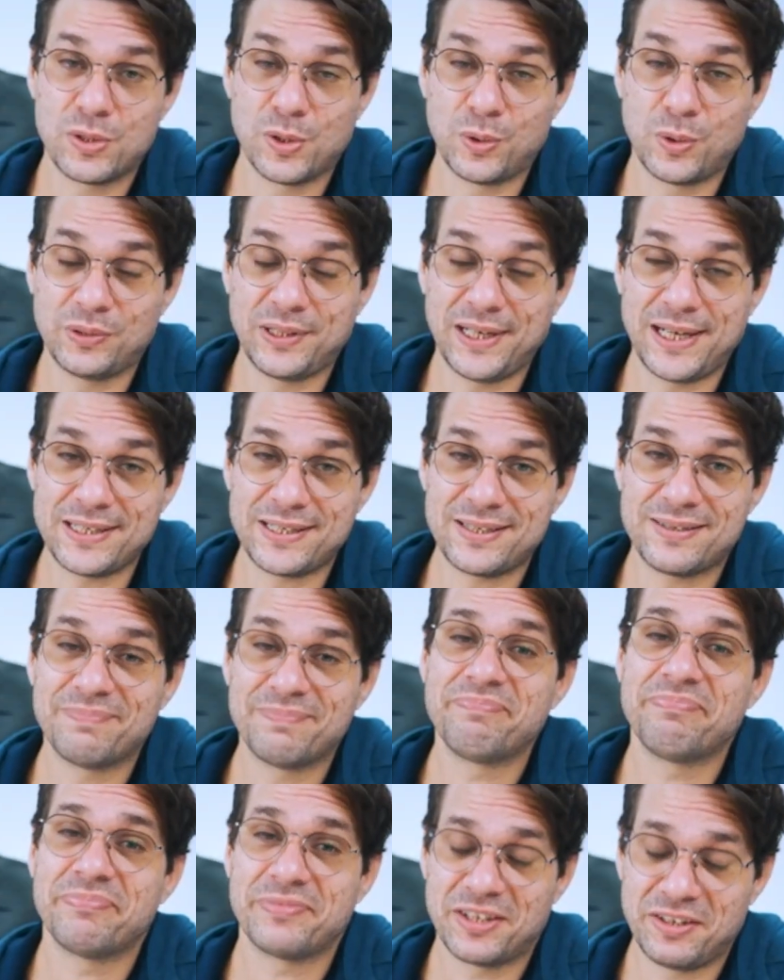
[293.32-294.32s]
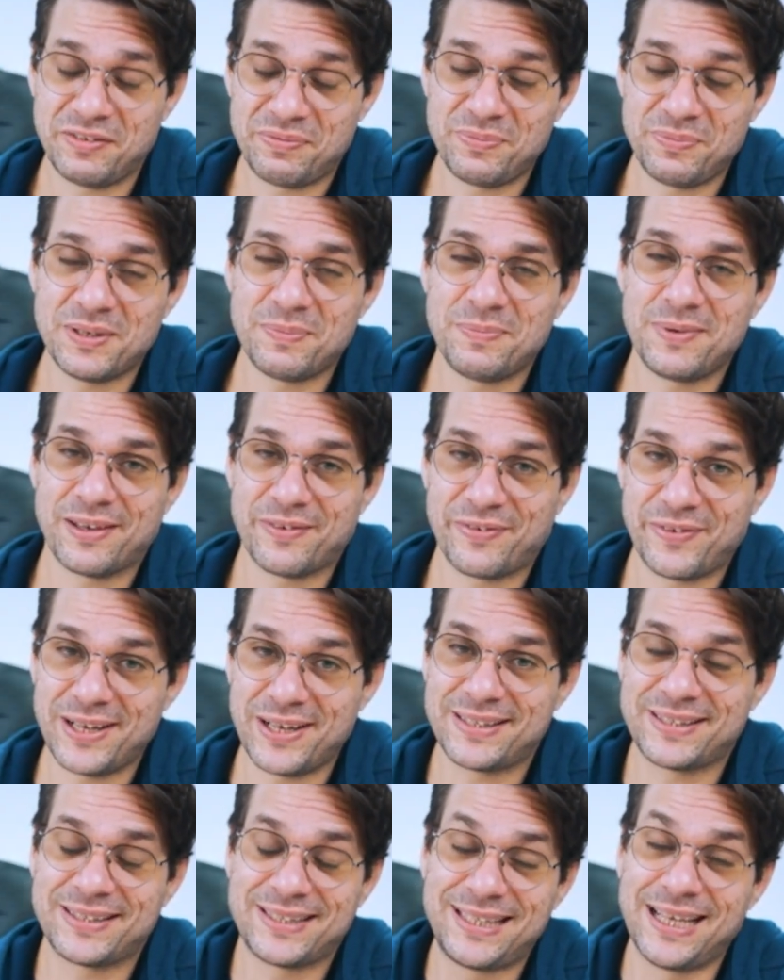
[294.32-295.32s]
Lodash, give me a big
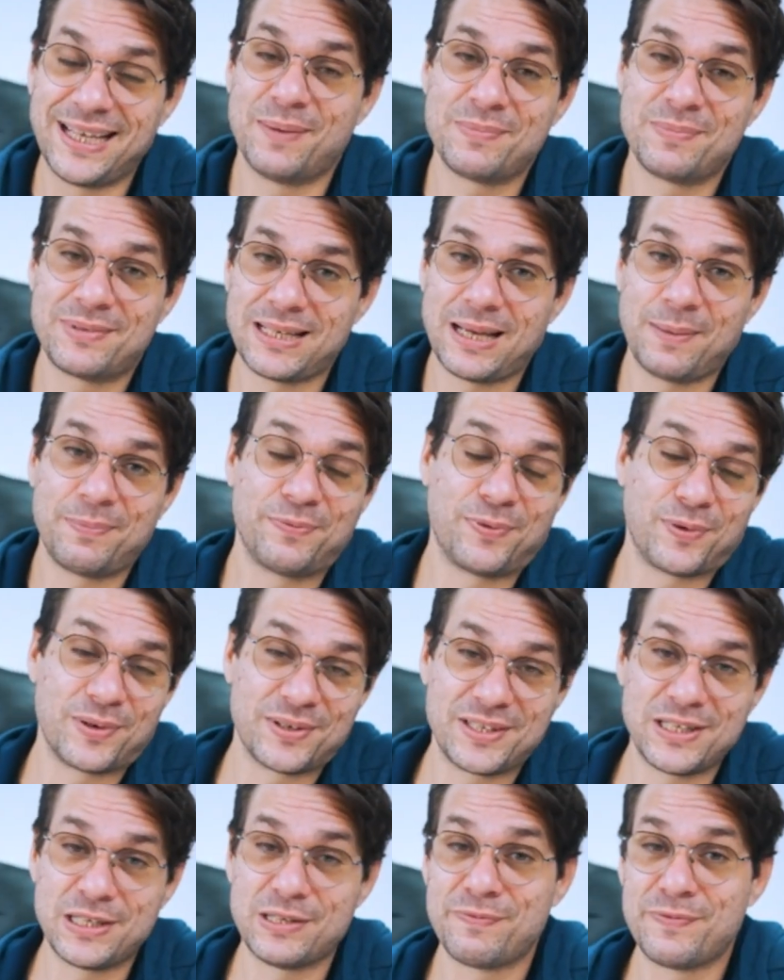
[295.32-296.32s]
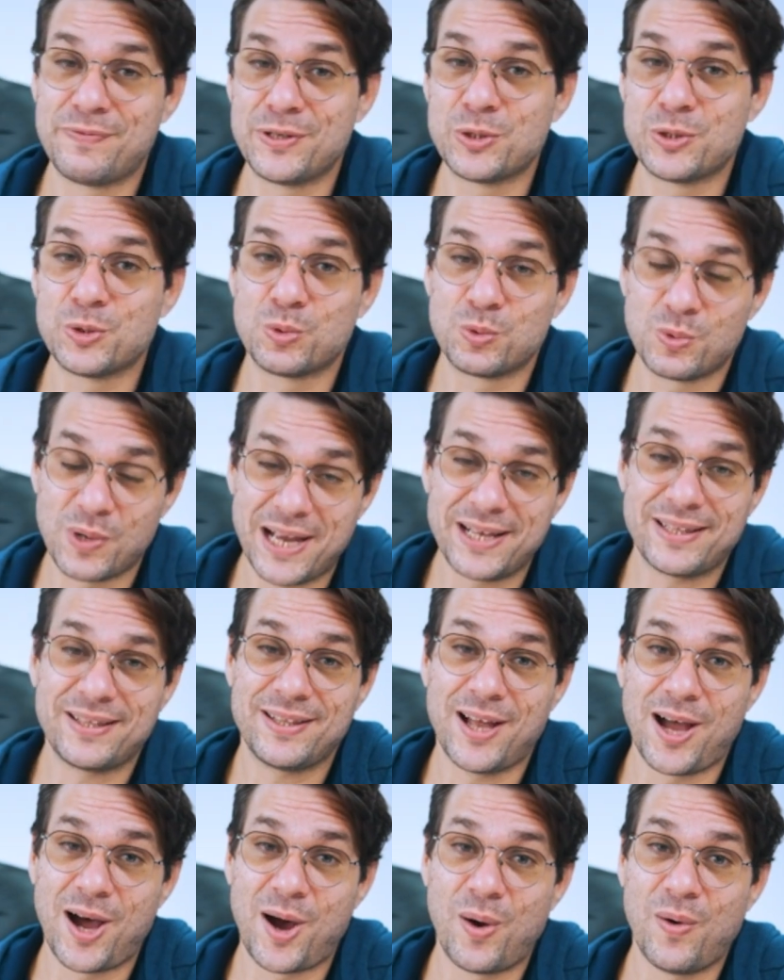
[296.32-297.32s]
fat thumbs up for this video right
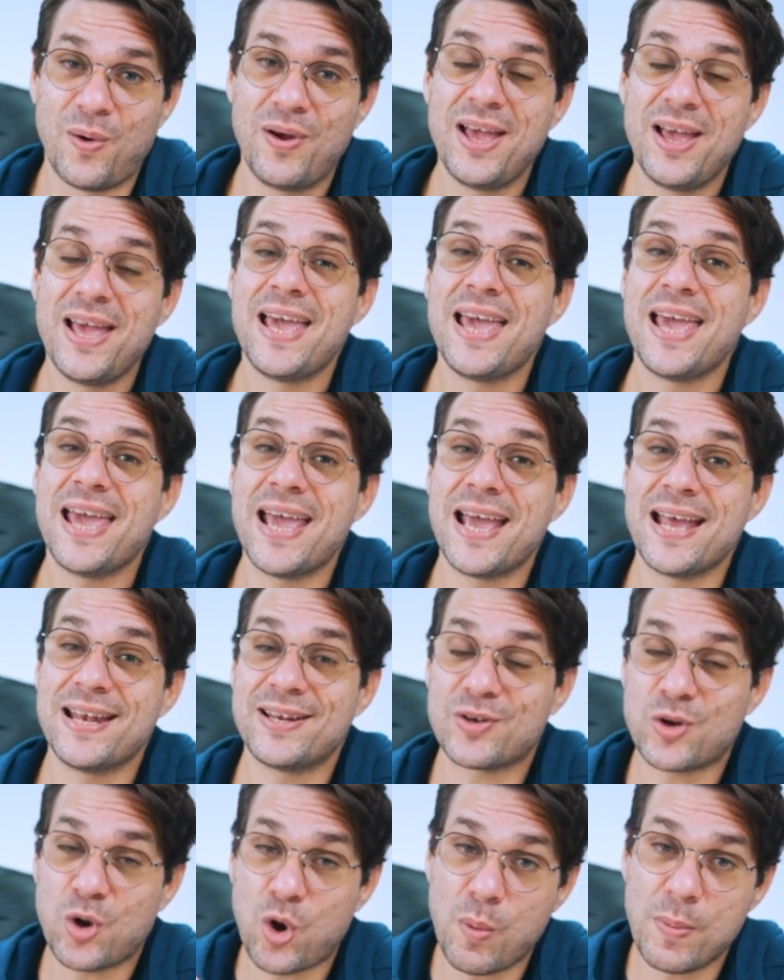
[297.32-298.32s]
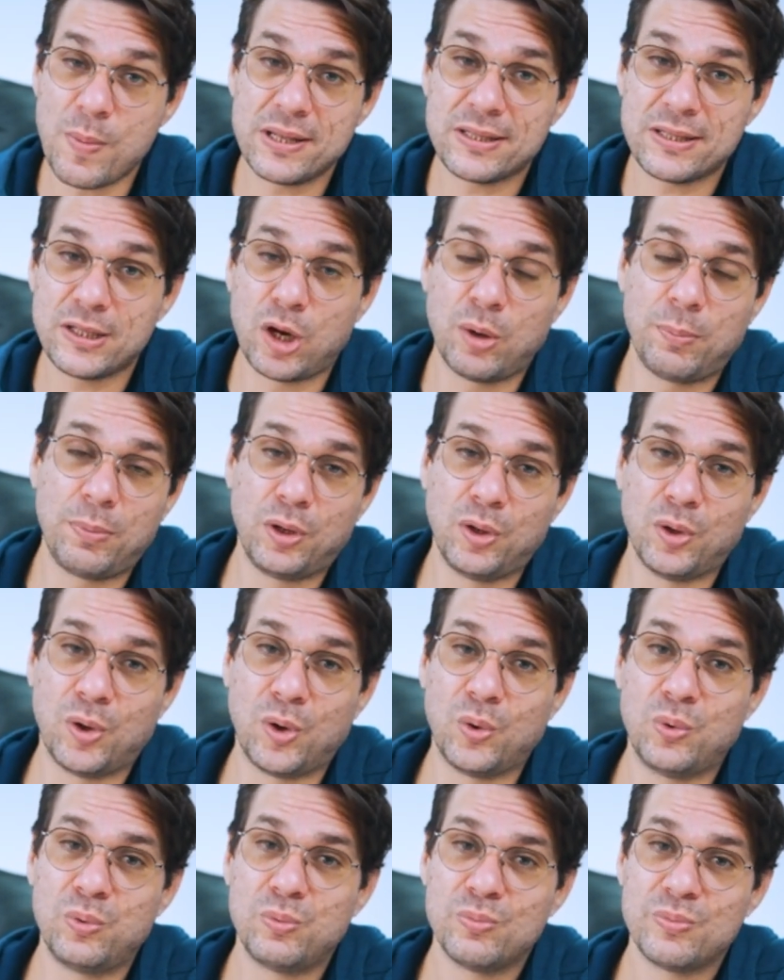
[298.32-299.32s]
now and comment down
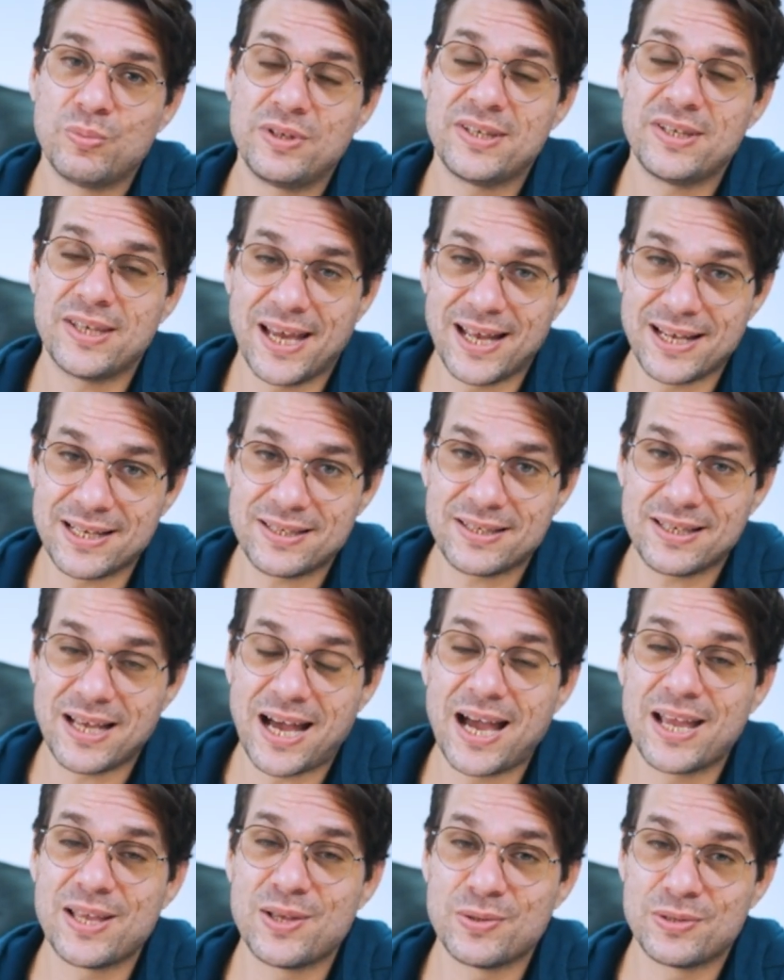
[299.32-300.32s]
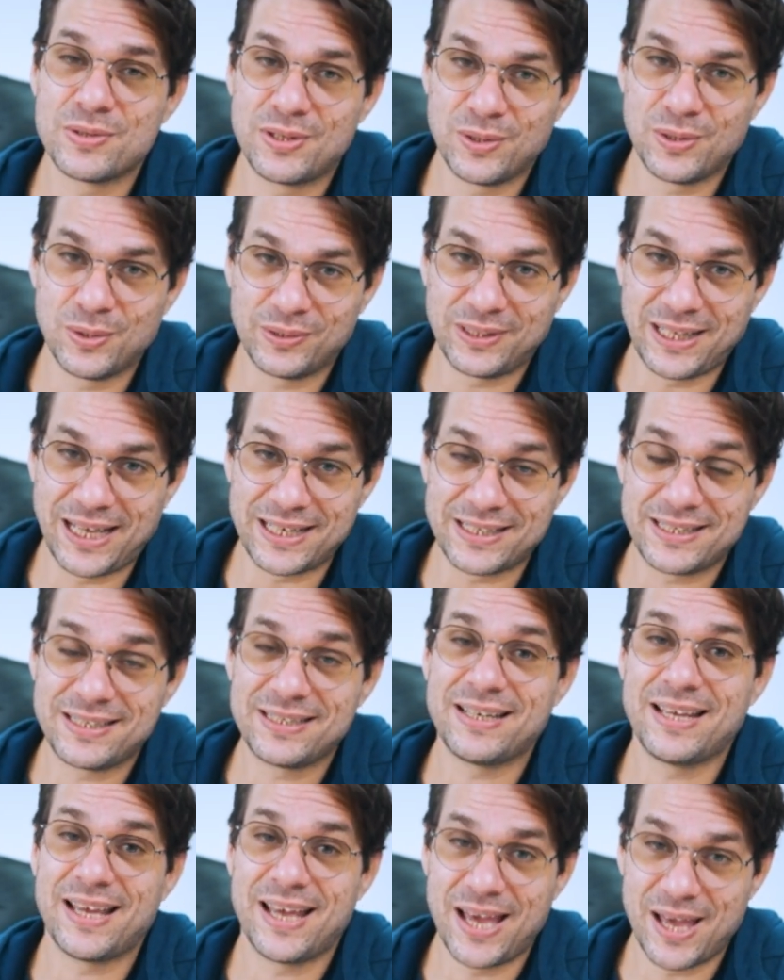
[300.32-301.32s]
below, yes, I use
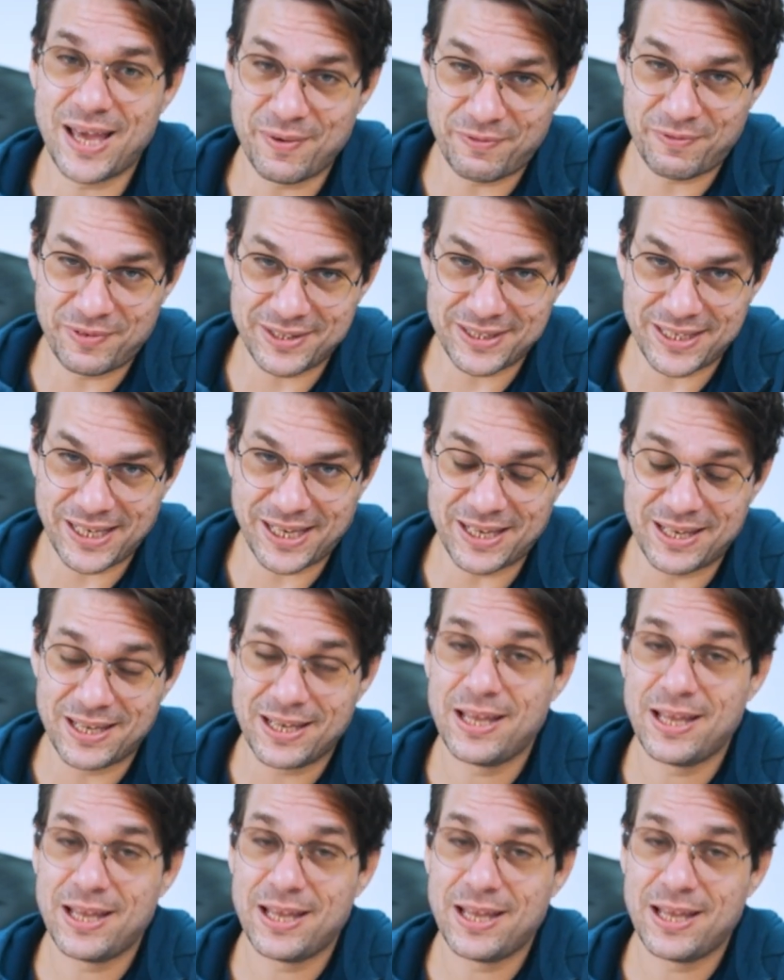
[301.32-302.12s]
Lodash every day.